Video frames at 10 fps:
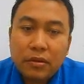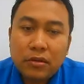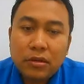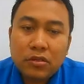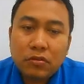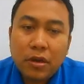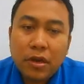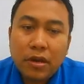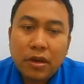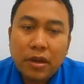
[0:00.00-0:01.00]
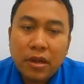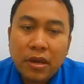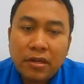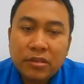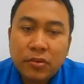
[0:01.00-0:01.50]
this one,
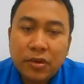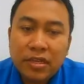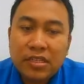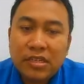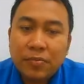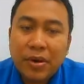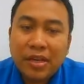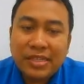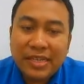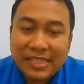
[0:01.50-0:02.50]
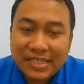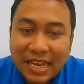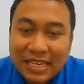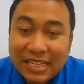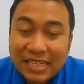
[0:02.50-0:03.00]
and this one. This is the price.
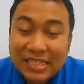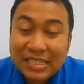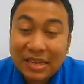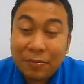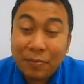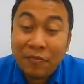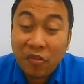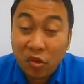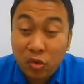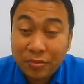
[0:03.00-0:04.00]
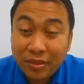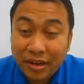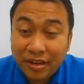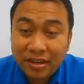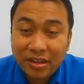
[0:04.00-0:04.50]
Inside here is volume
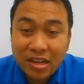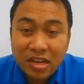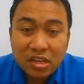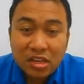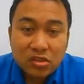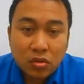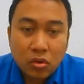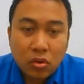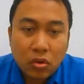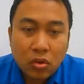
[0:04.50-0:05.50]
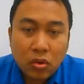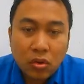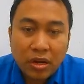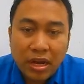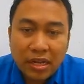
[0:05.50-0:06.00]
traded. So
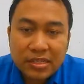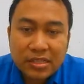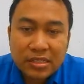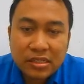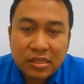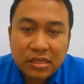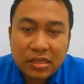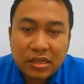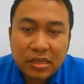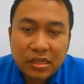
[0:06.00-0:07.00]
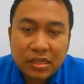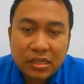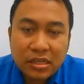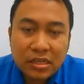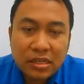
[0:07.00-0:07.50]
the answer
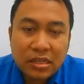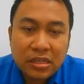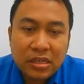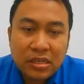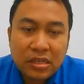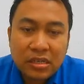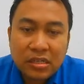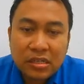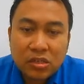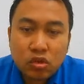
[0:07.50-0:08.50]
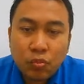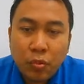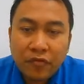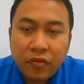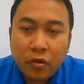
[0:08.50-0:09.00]
is
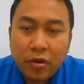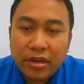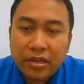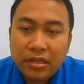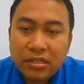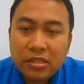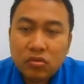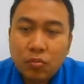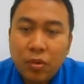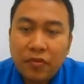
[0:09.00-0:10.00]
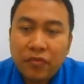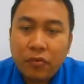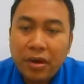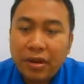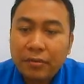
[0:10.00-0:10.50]
2.41. This is
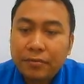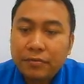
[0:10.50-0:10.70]
2.41, yeah.